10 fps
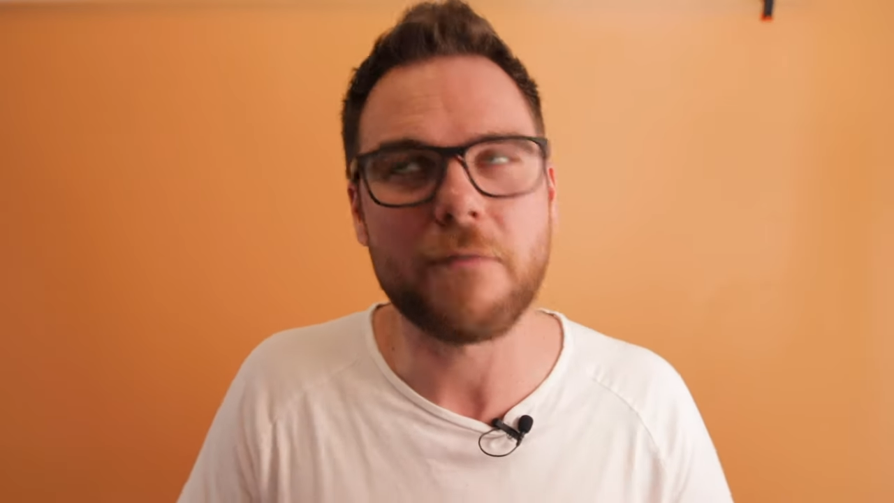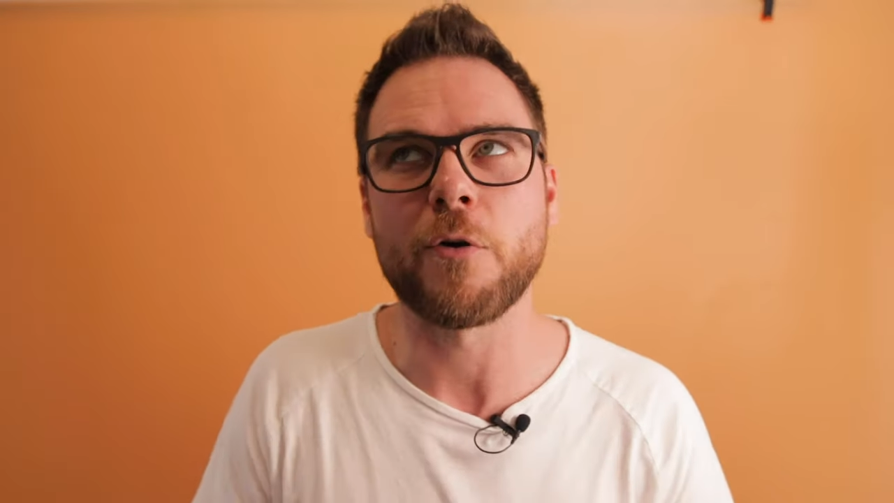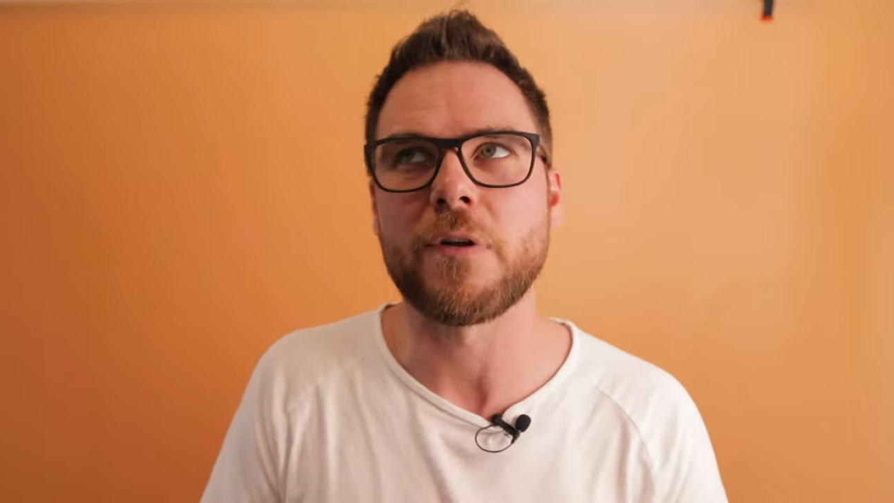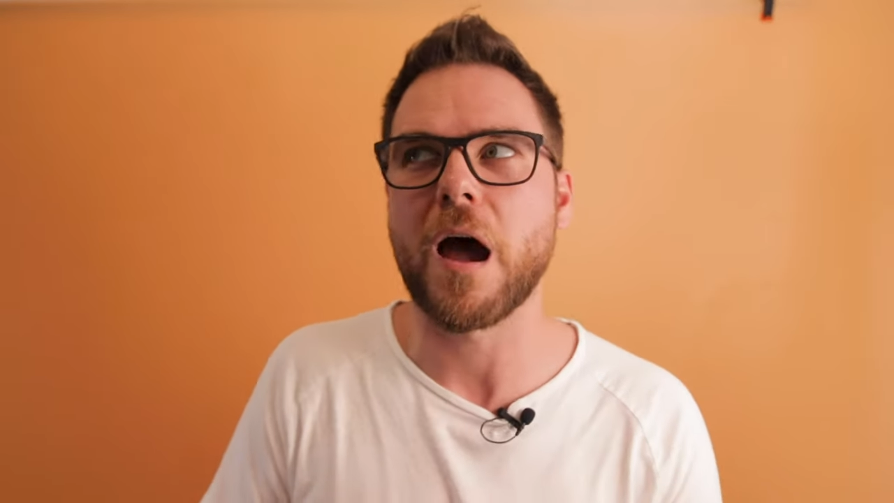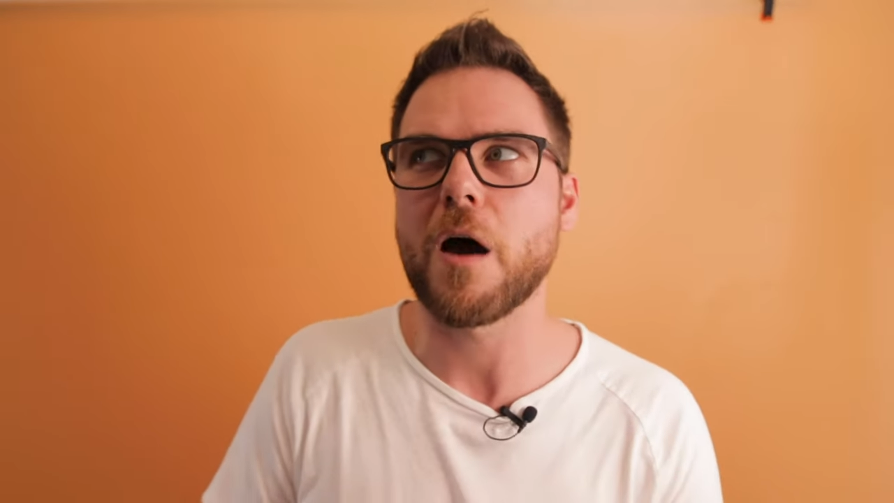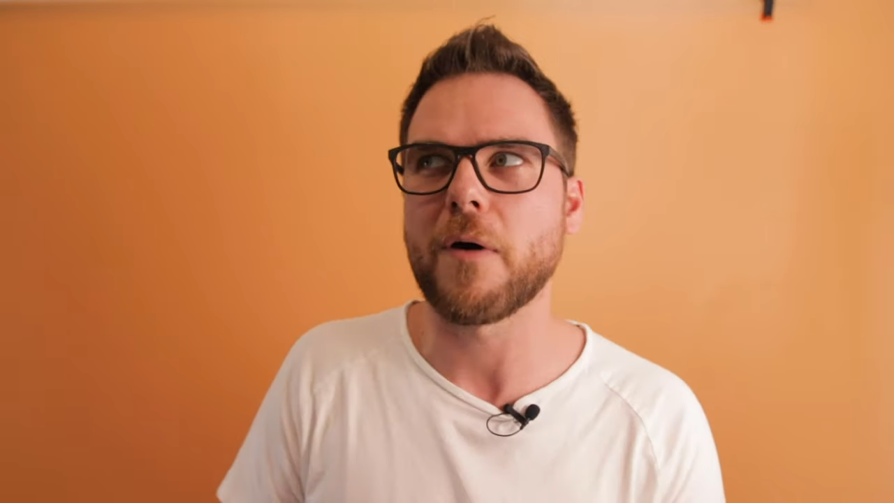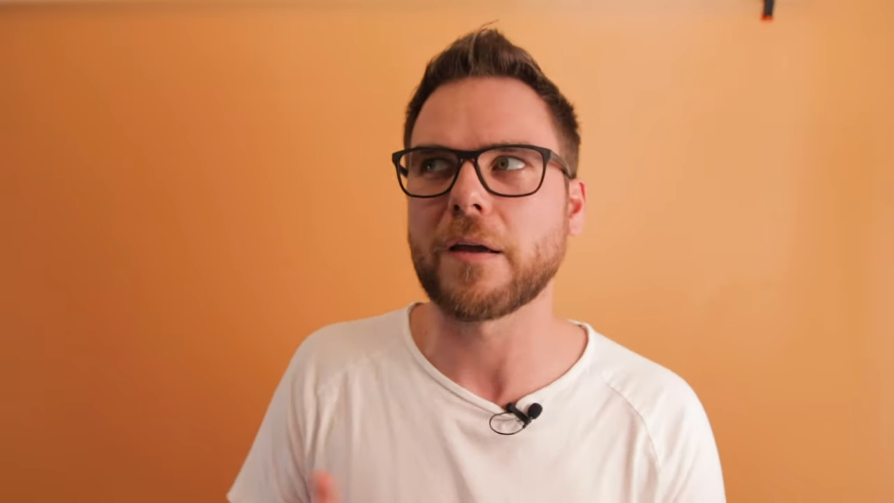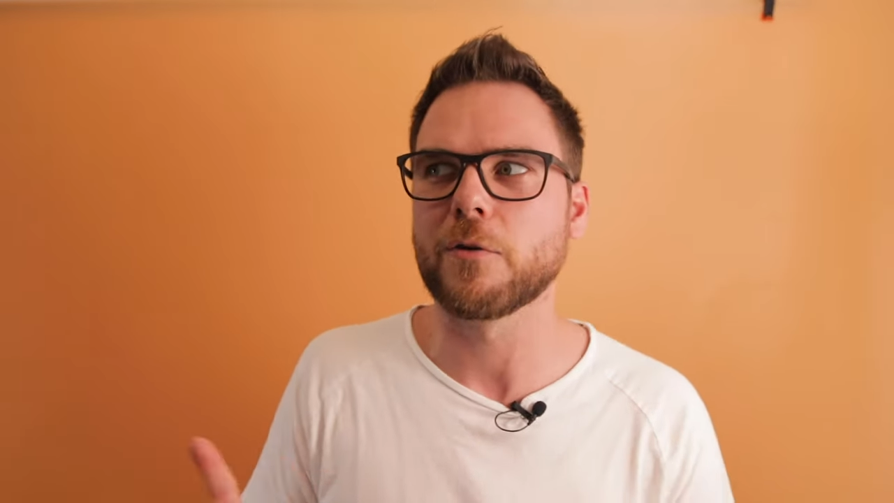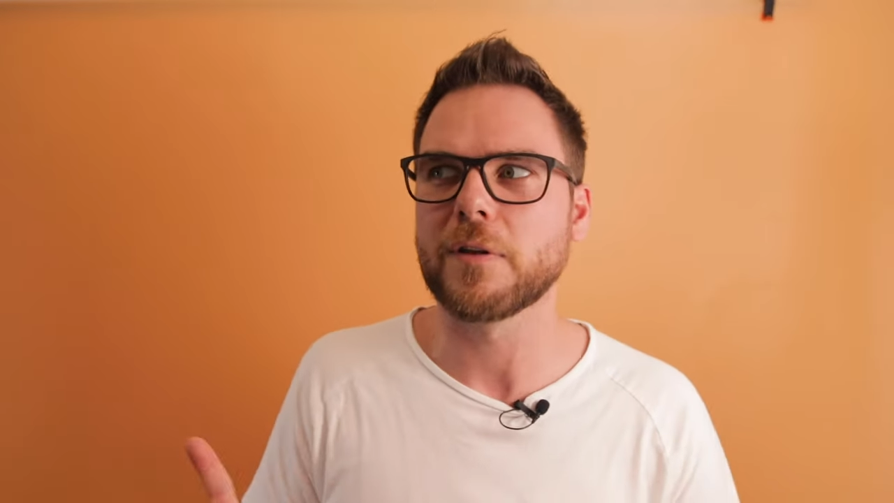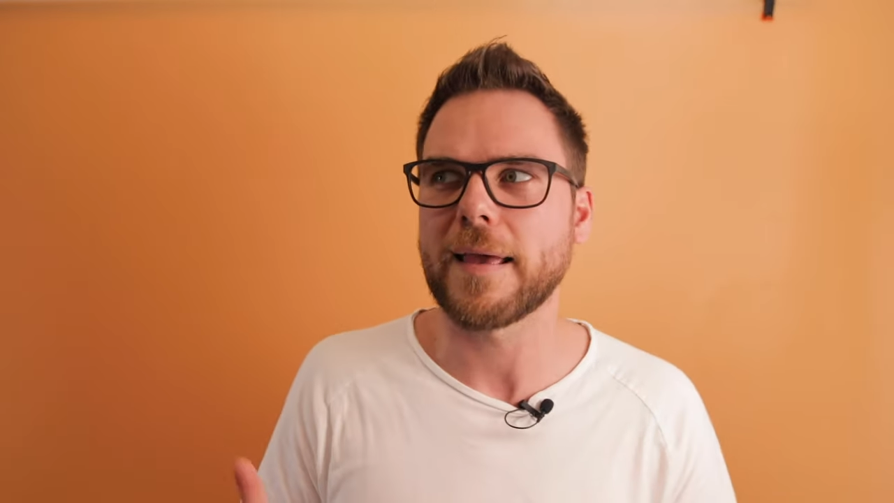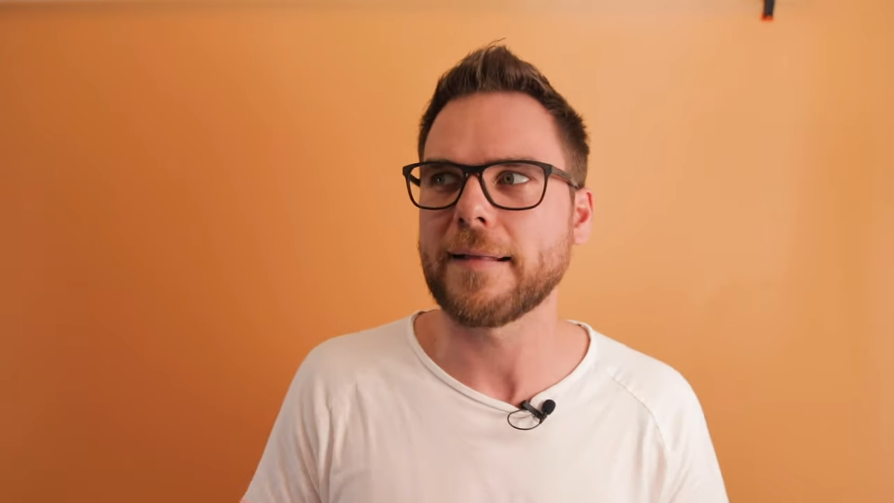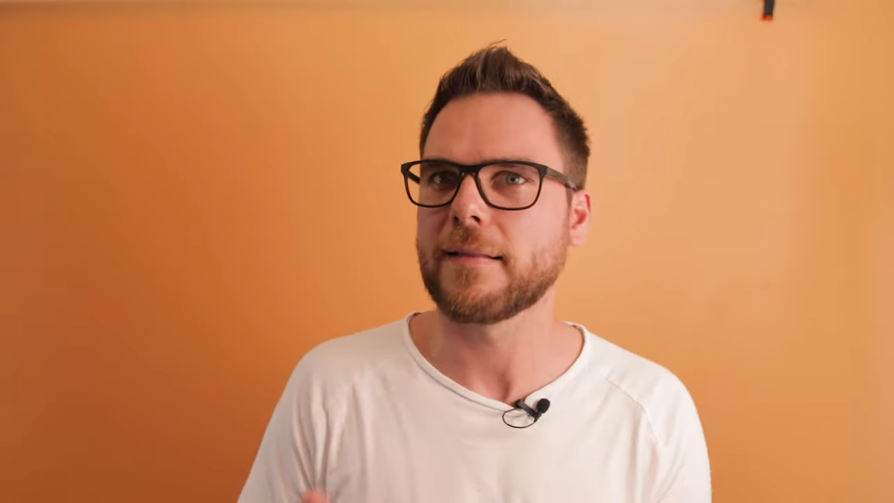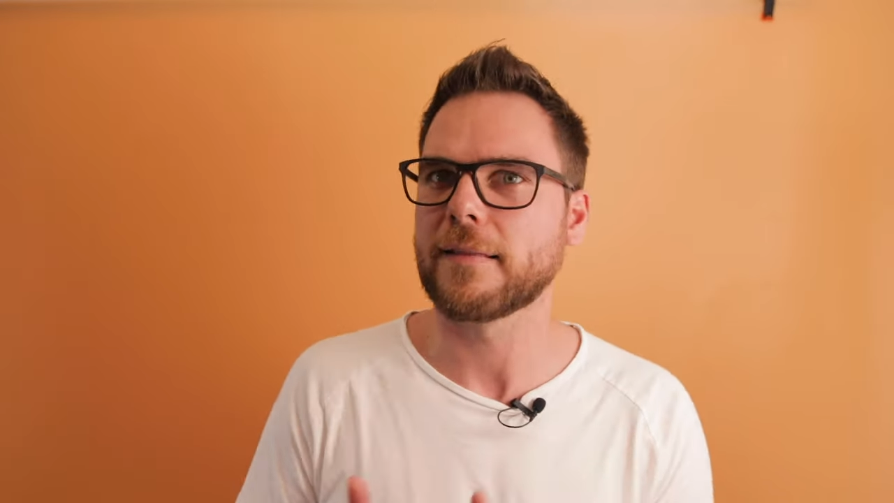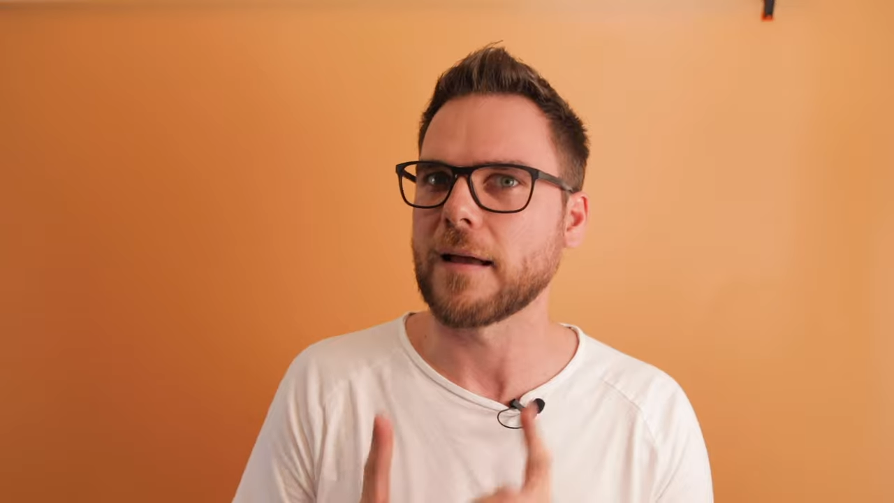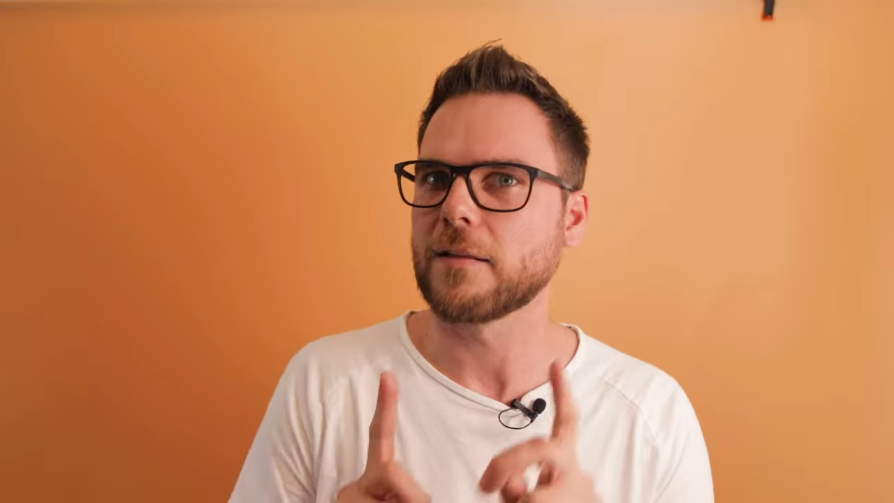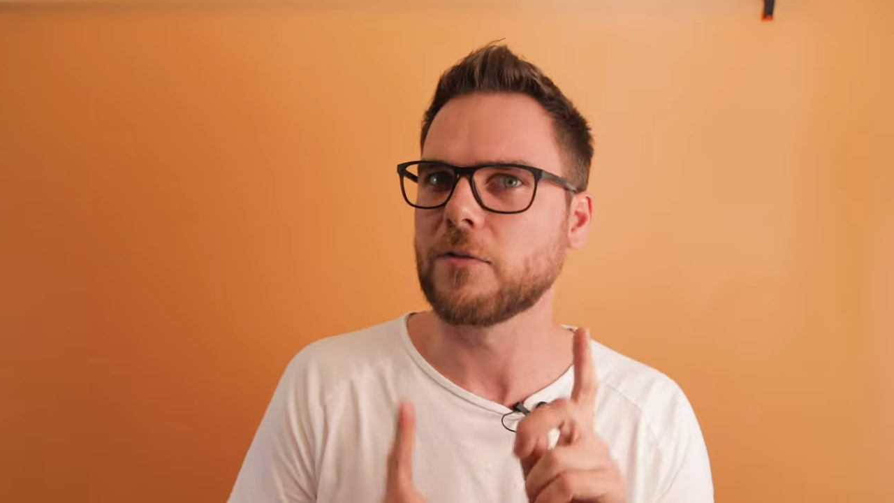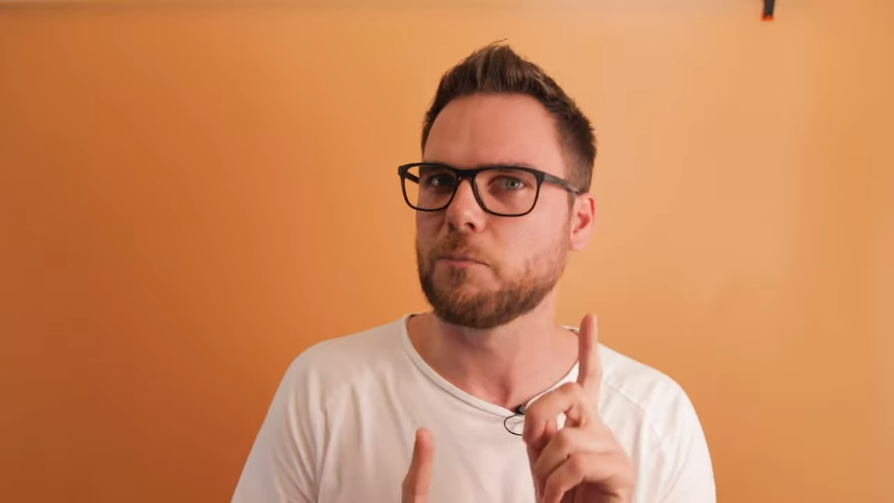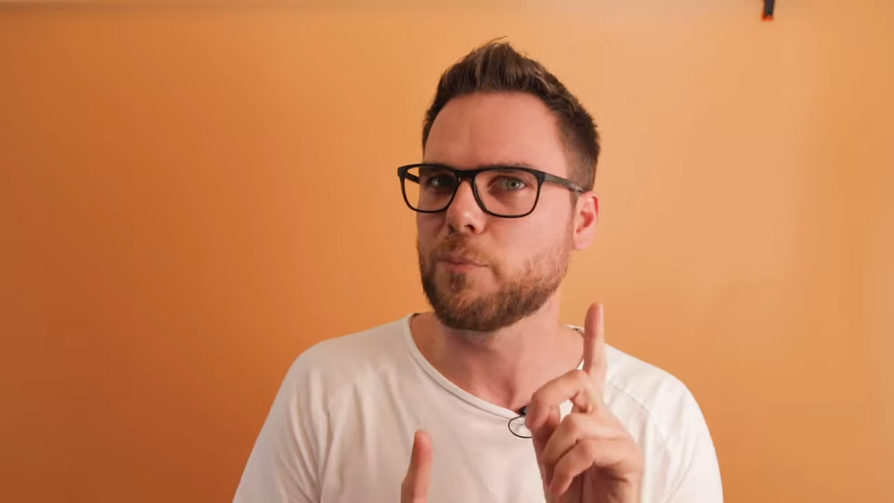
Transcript: on how I could get that